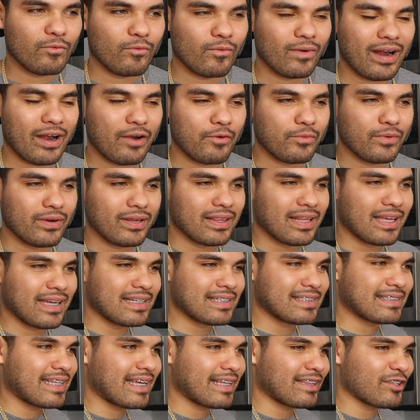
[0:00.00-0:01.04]
when I
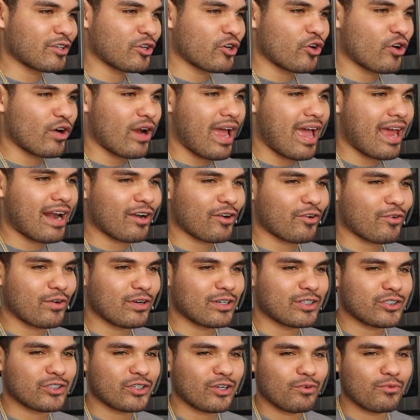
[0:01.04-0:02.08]
realized that the girl I had a
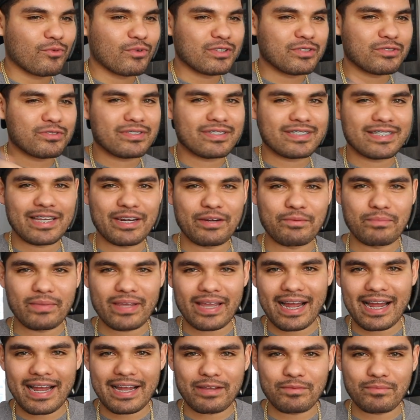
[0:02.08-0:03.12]
crush on was sitting
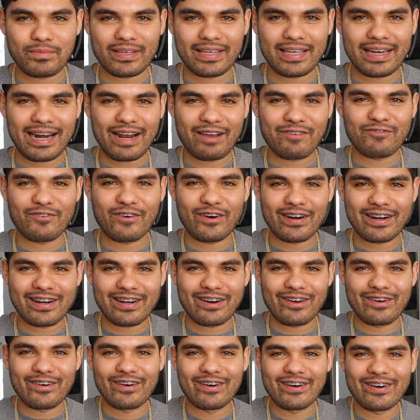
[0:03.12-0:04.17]
behind me and I
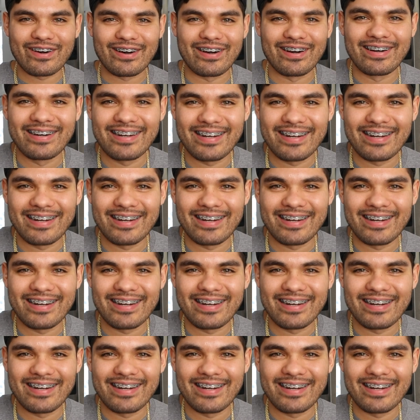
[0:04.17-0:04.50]
farted on her.